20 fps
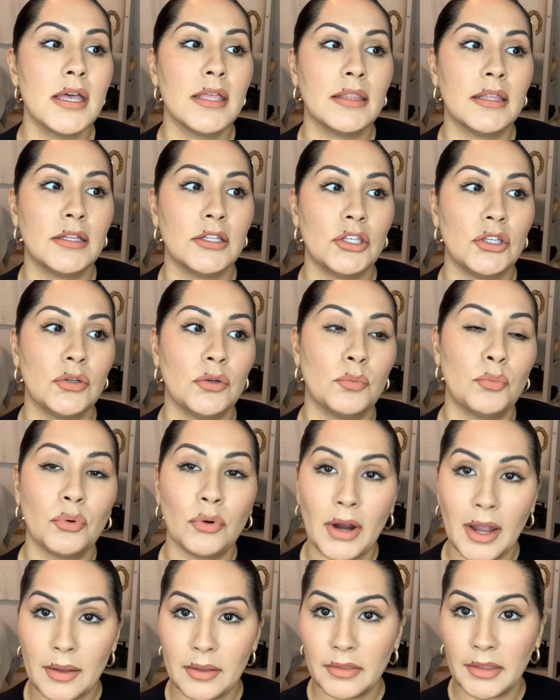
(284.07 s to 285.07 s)
then you
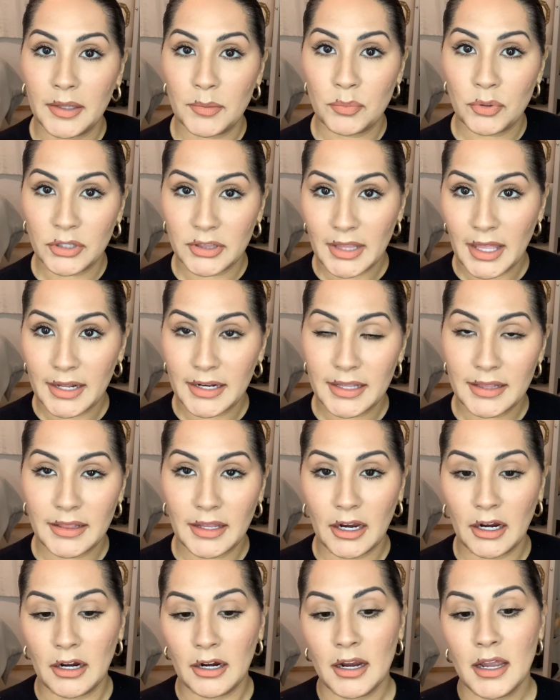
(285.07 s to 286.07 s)
put that in
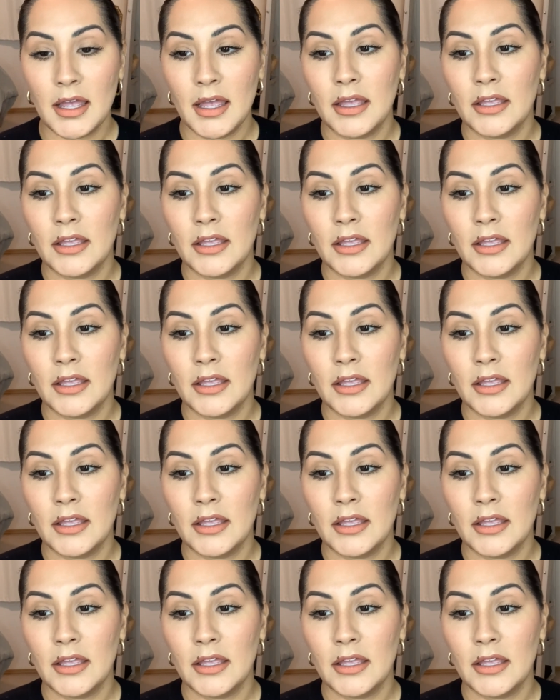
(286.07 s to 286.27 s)
there.